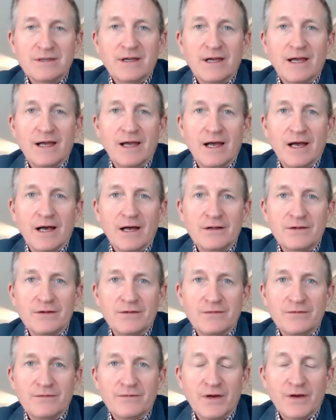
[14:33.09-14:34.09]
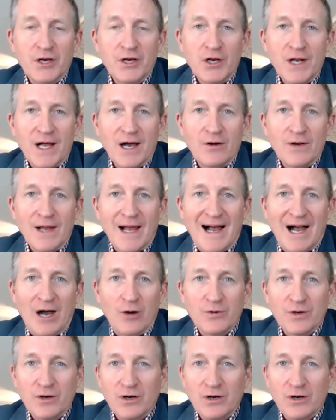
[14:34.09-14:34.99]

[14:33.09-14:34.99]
and figuring out how to